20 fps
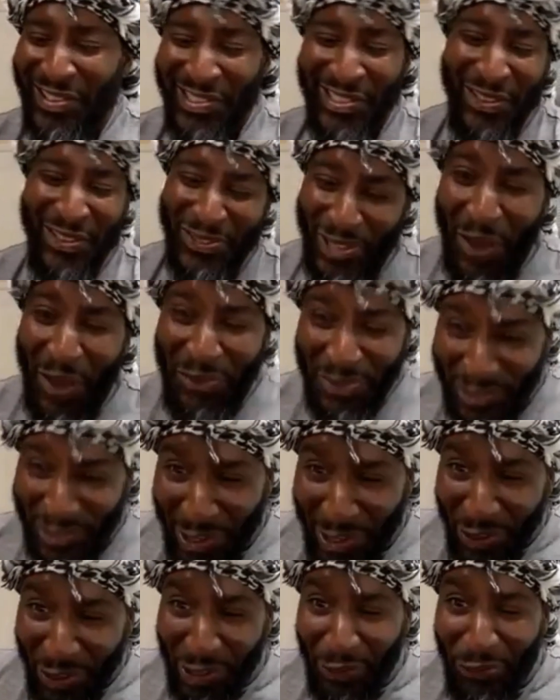So I'm
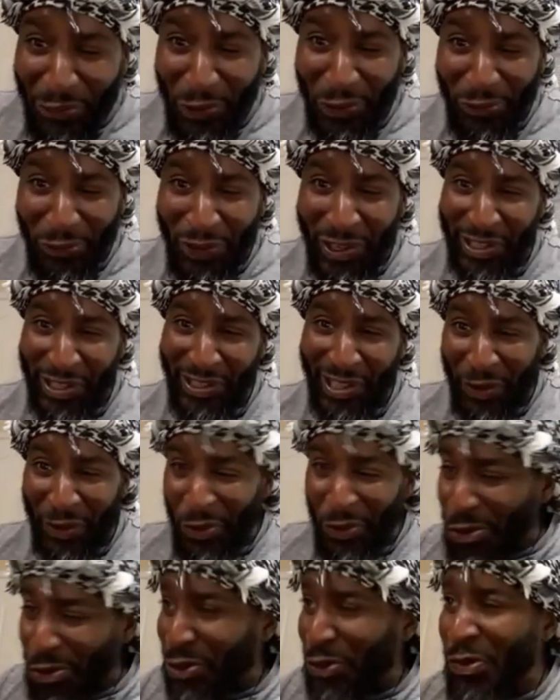still looking for the plate. Like,
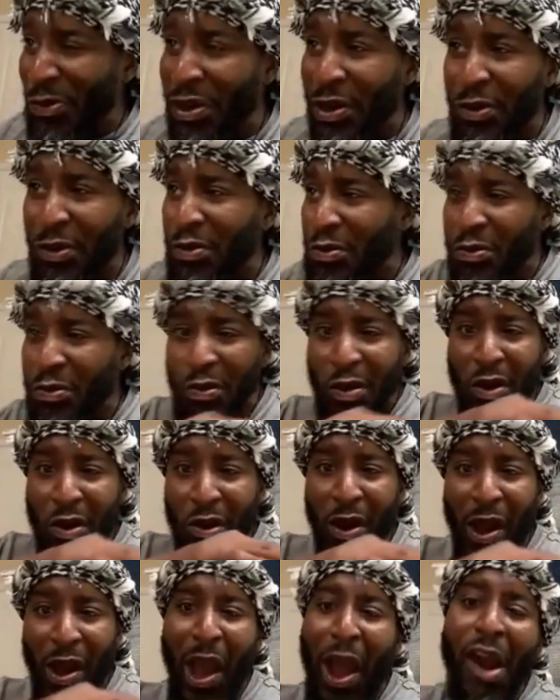who's the one who
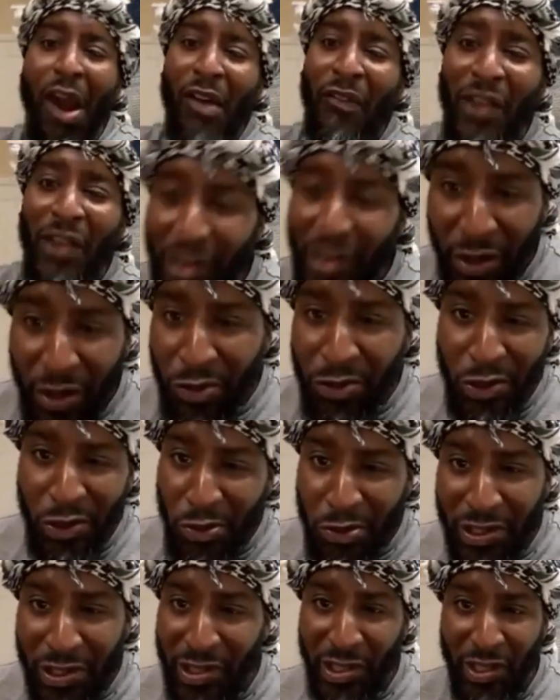I already know
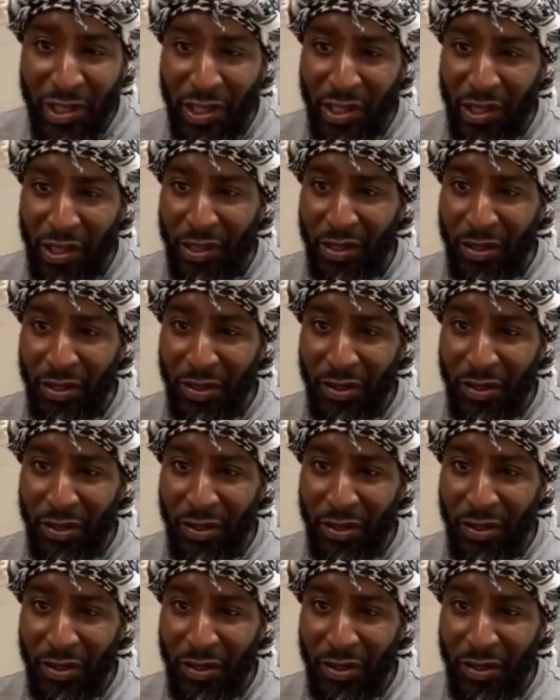Judah's in here?